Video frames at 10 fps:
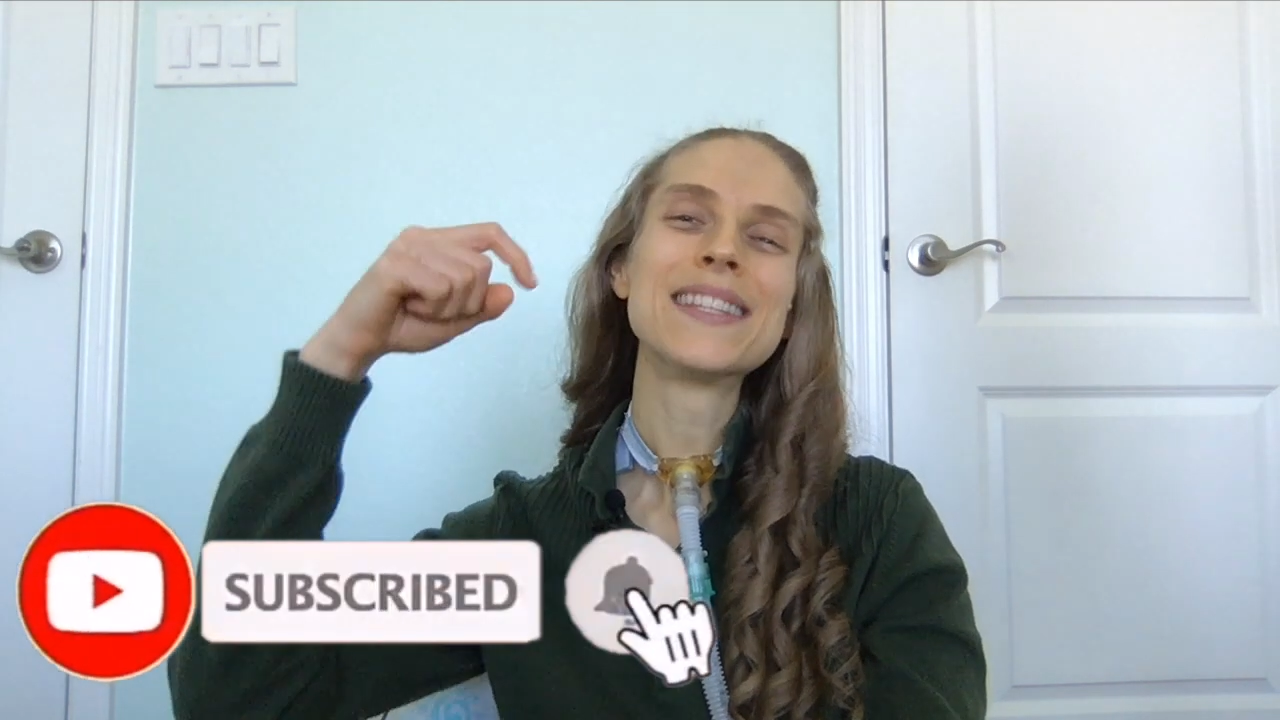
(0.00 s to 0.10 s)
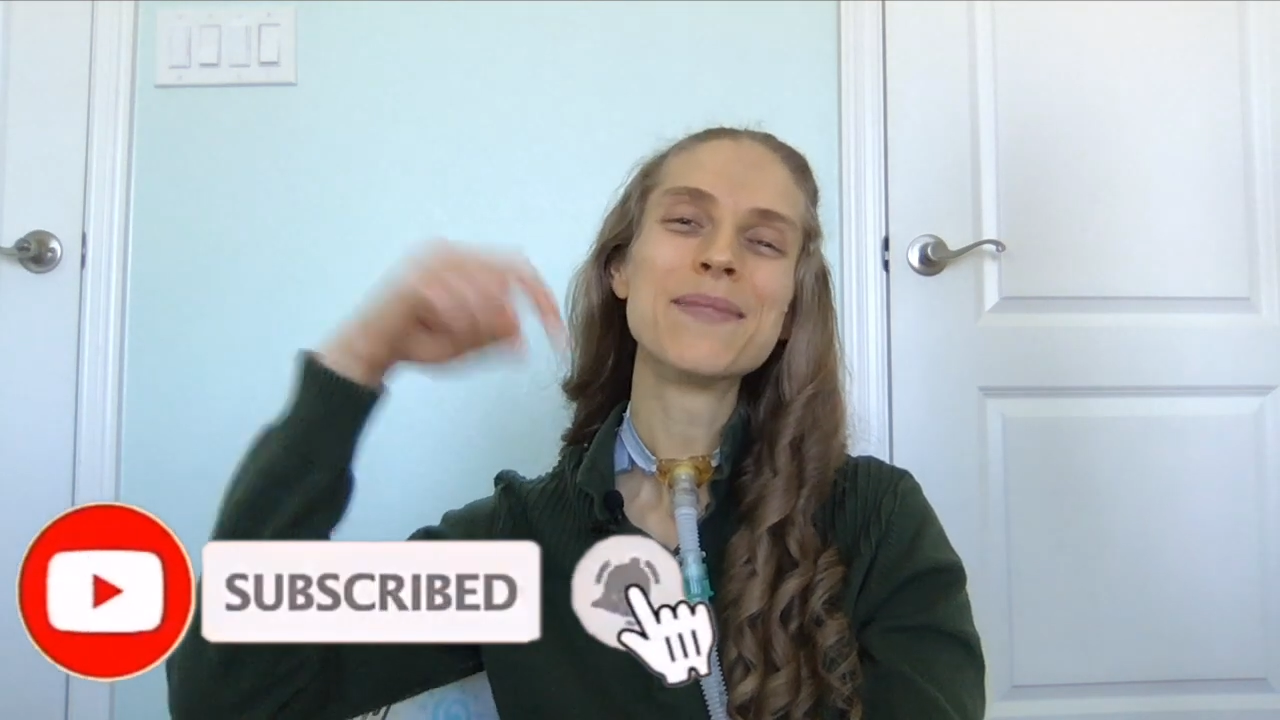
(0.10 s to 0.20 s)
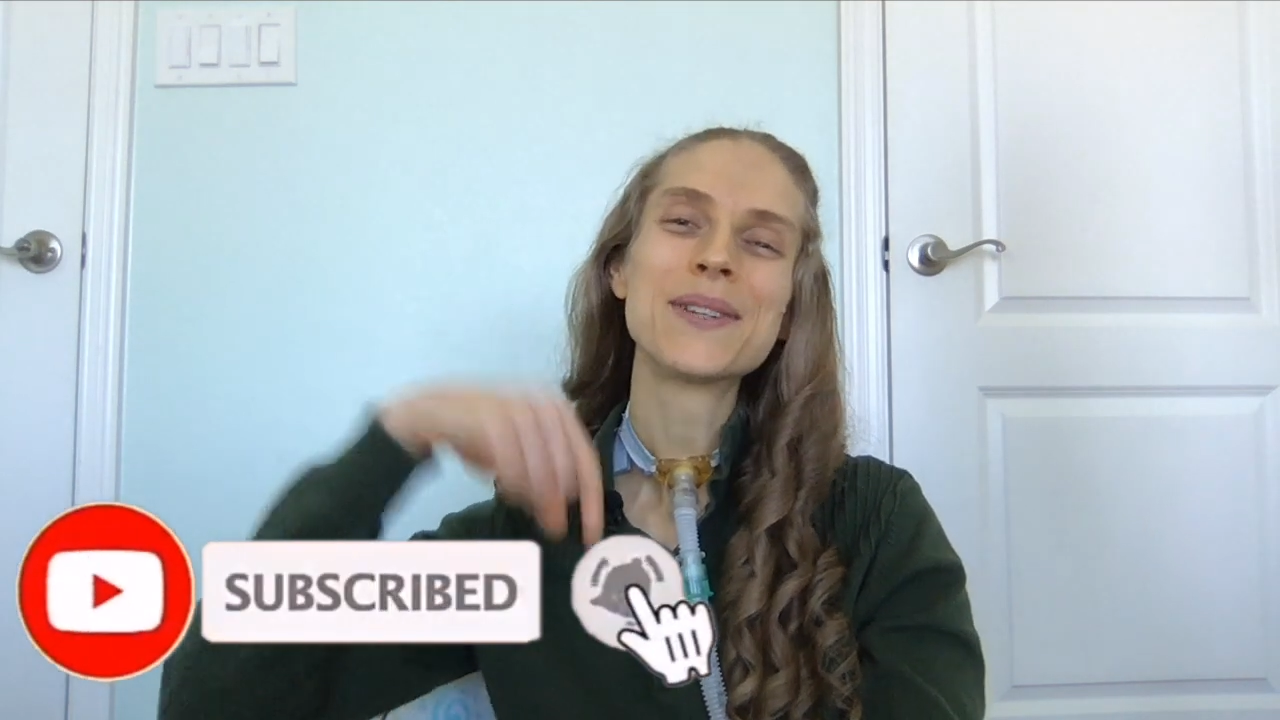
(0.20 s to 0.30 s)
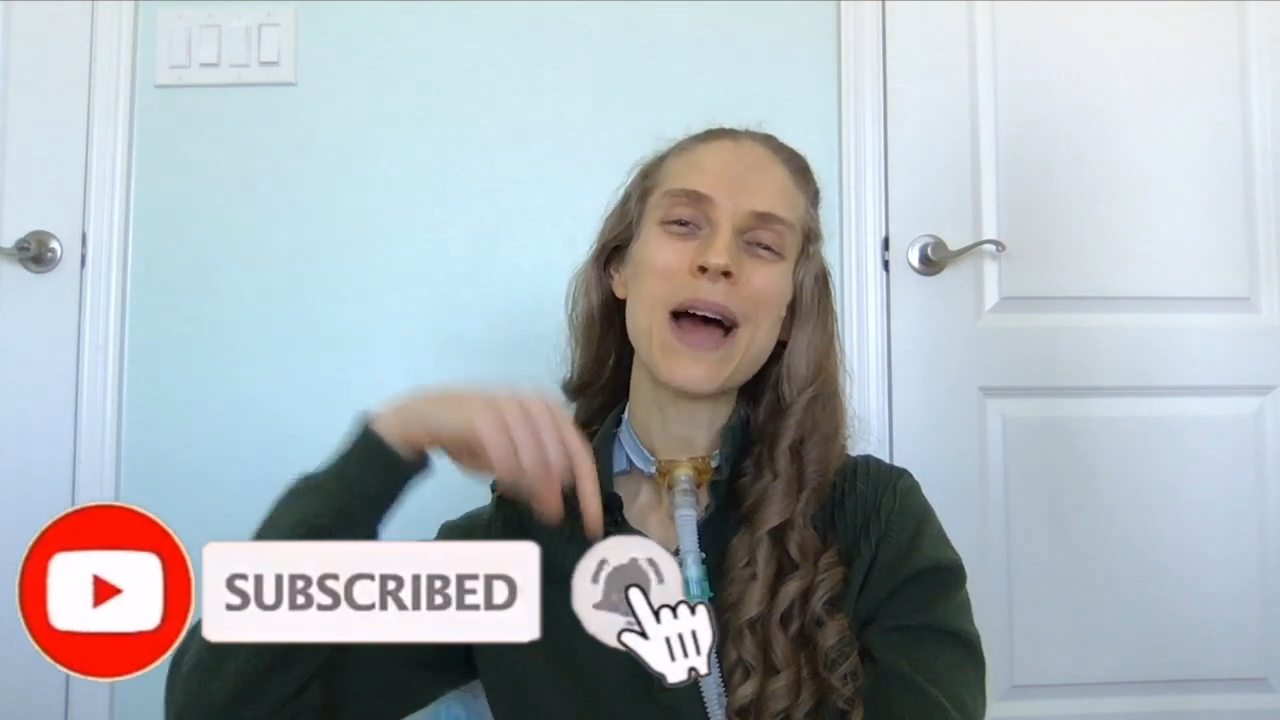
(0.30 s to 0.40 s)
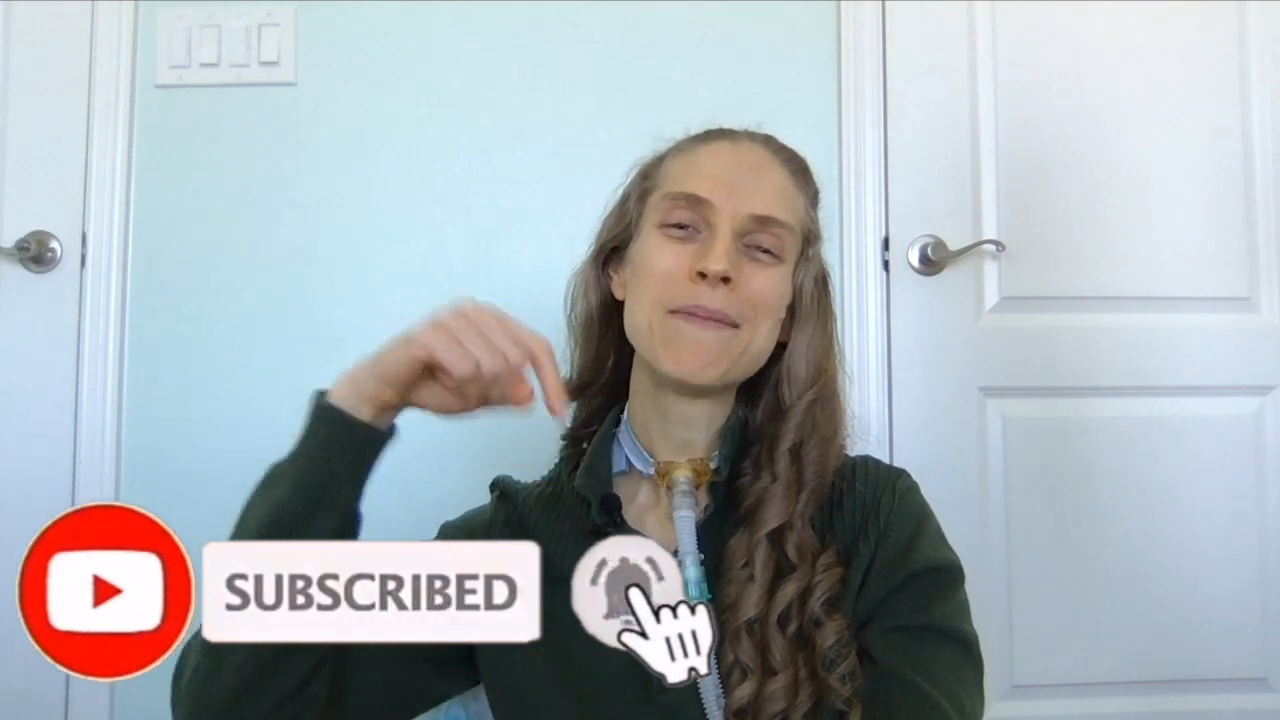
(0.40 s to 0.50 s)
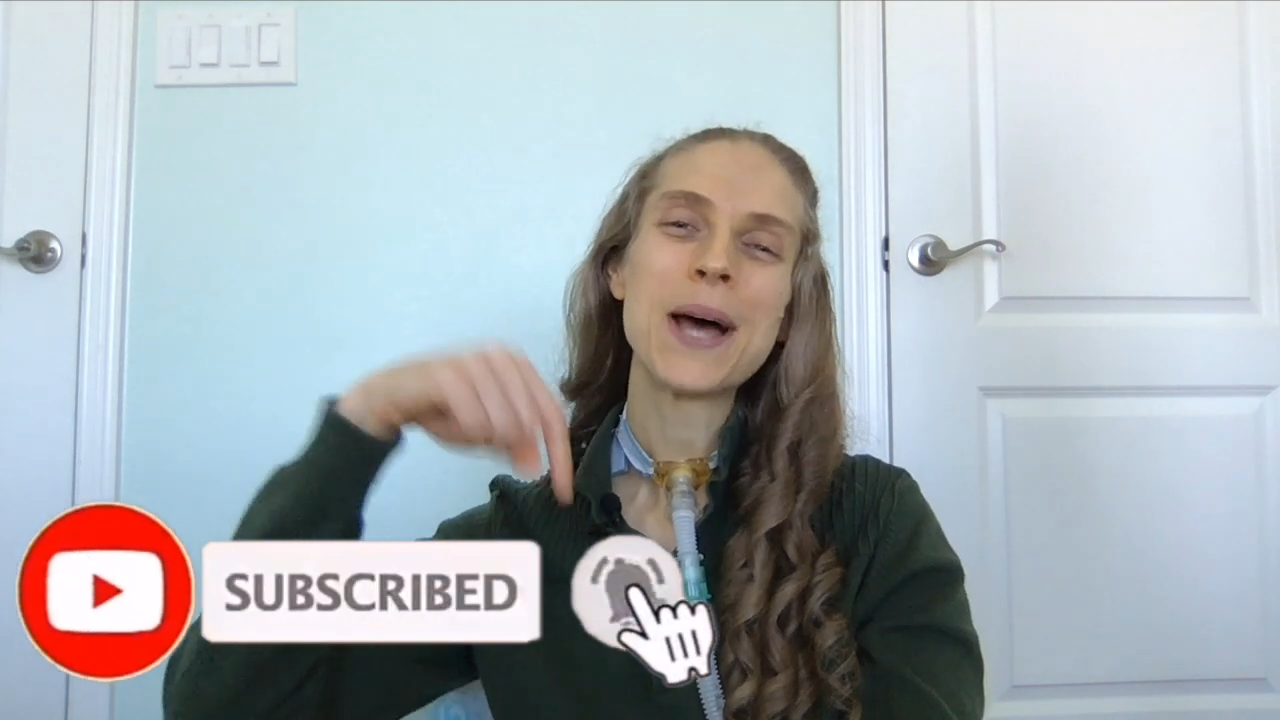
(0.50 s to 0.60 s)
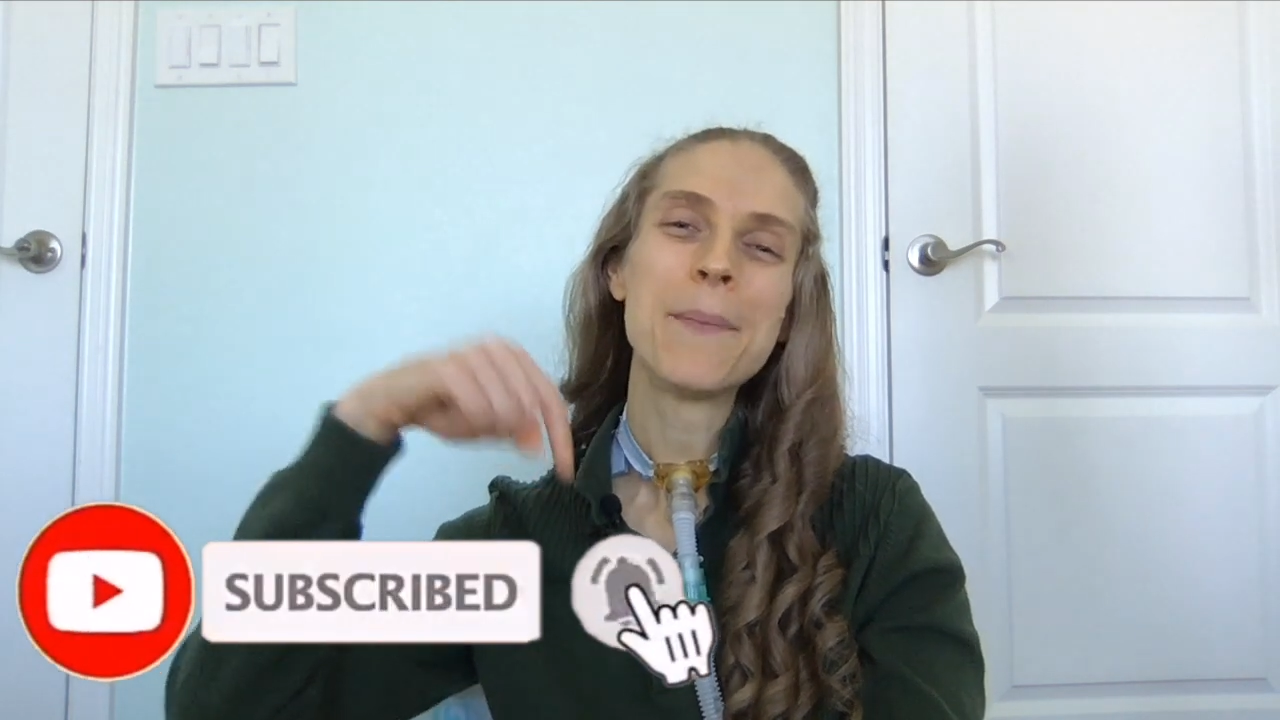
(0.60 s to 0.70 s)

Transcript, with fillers: subscribe down